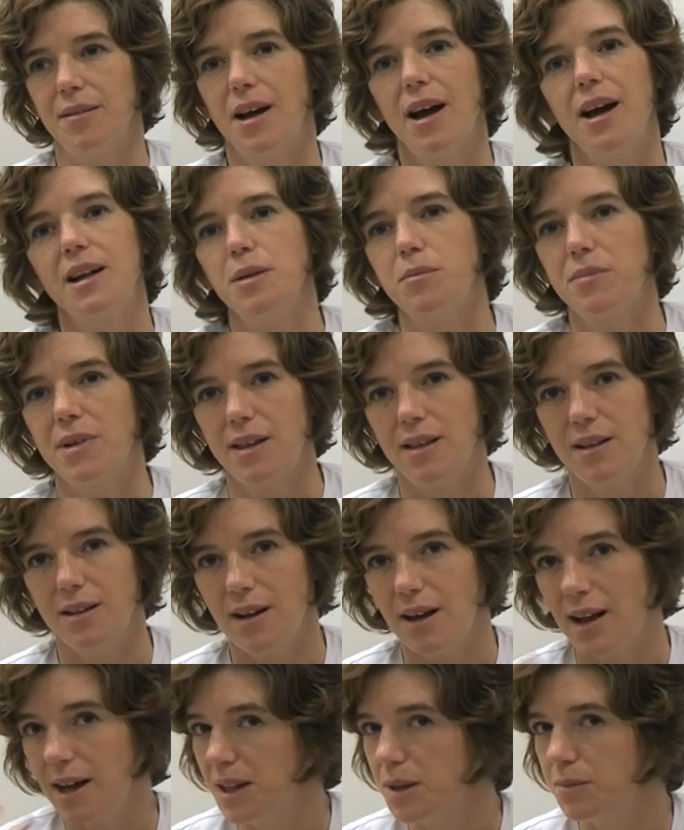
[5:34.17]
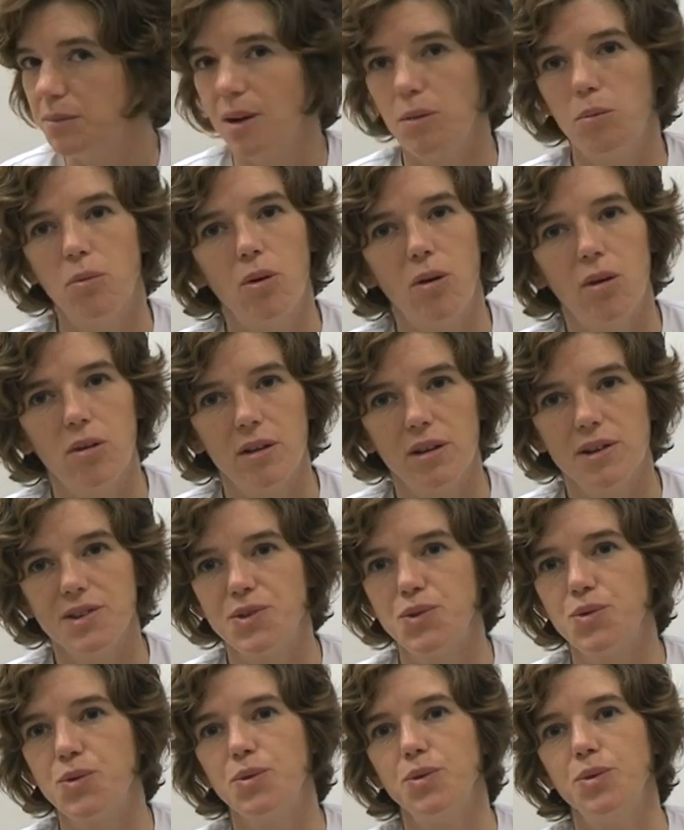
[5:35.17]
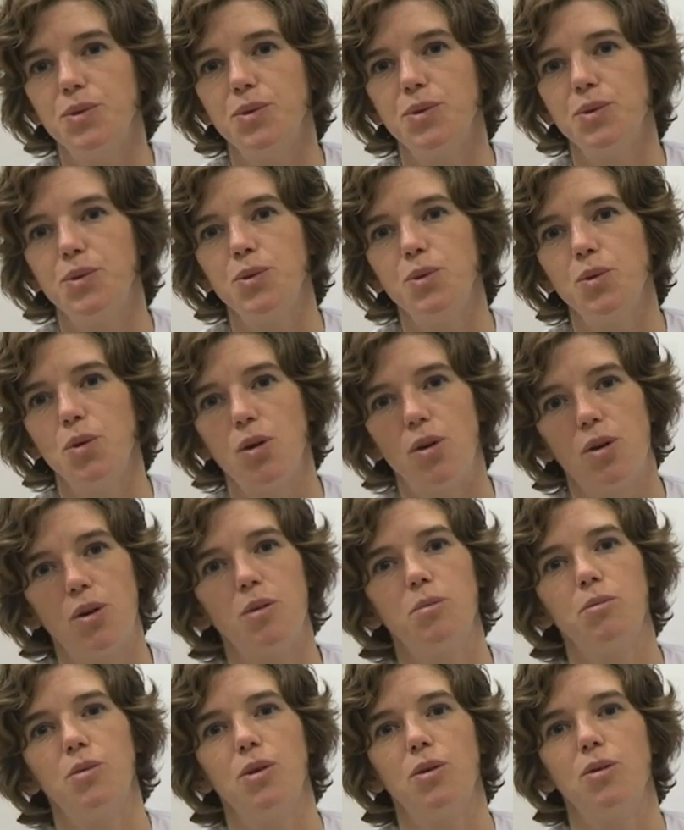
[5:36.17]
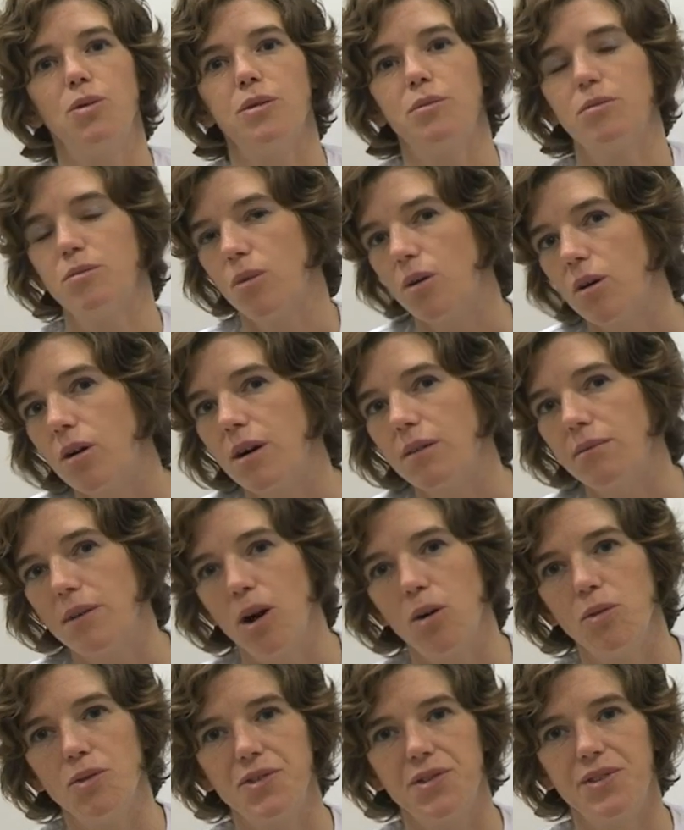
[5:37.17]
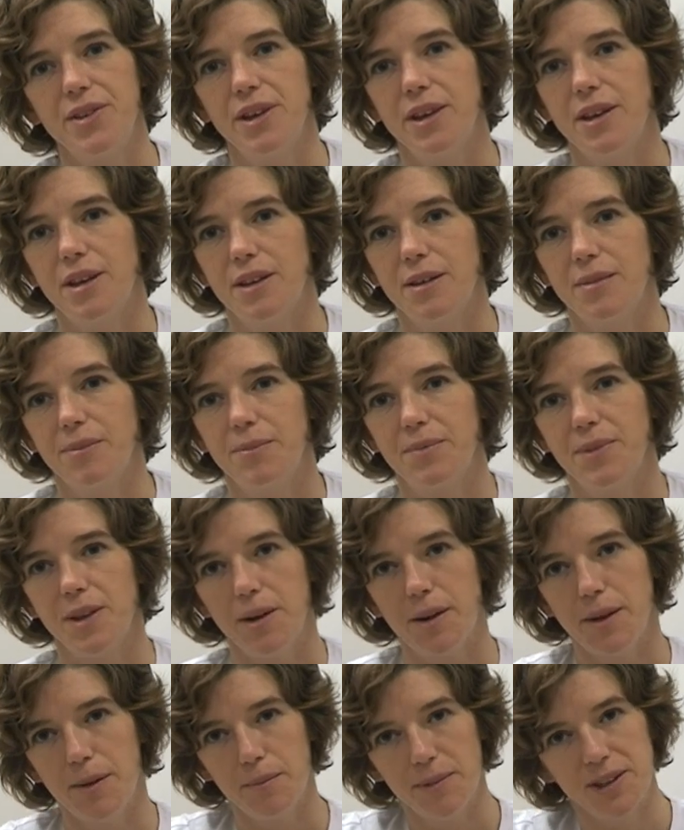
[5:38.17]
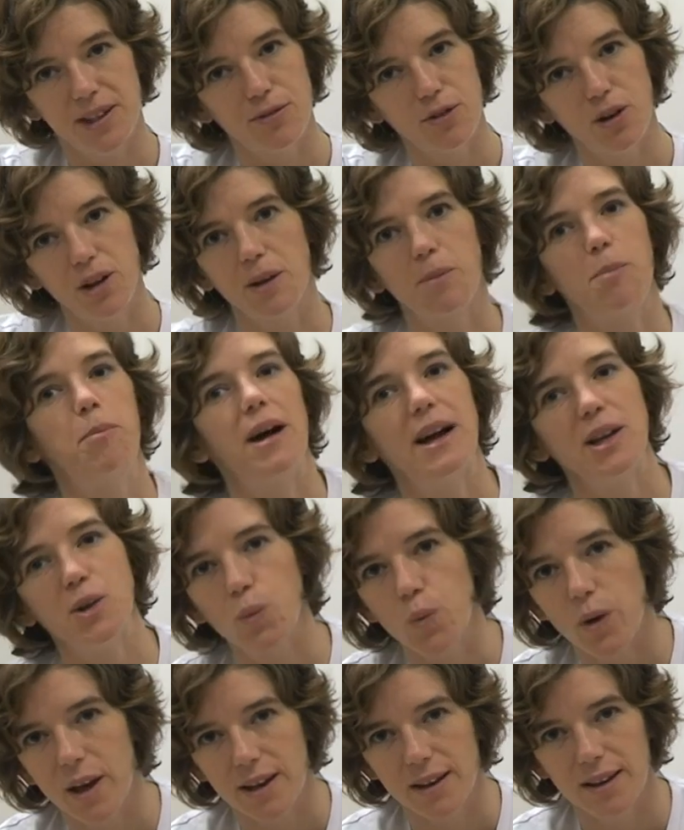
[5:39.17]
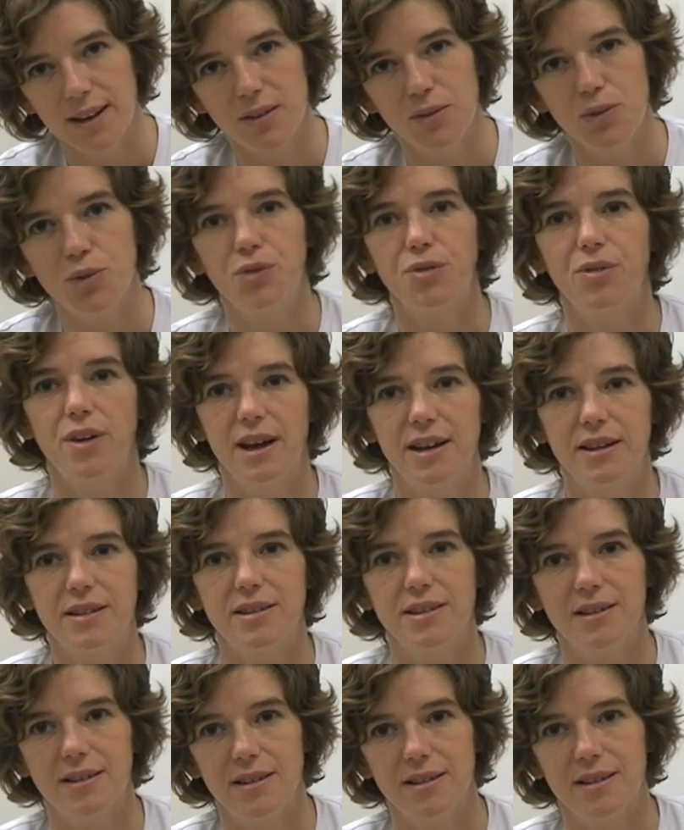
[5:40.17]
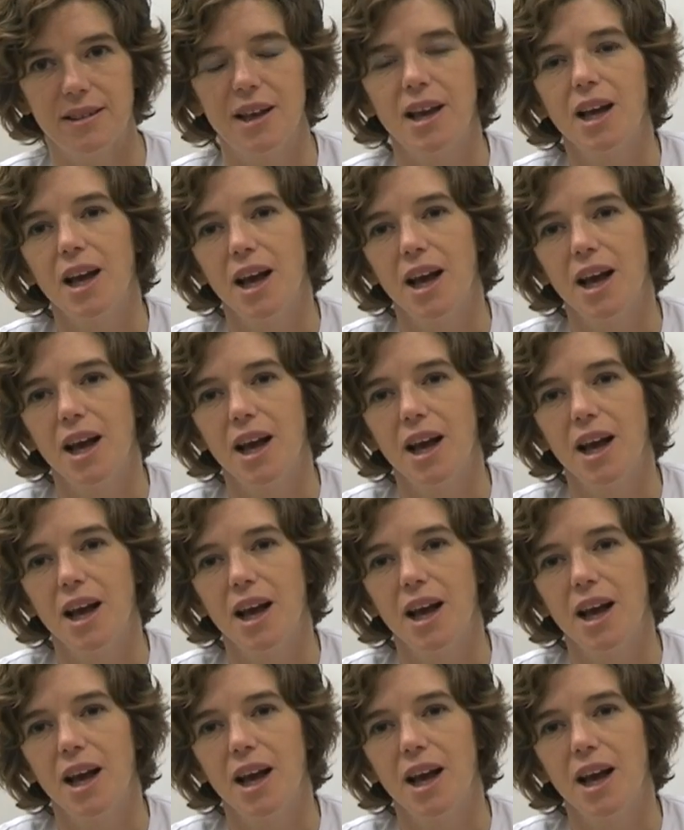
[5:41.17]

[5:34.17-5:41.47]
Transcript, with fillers: animal, animal models to, to learn more, more about the, um, the metabolic pathway and to find a,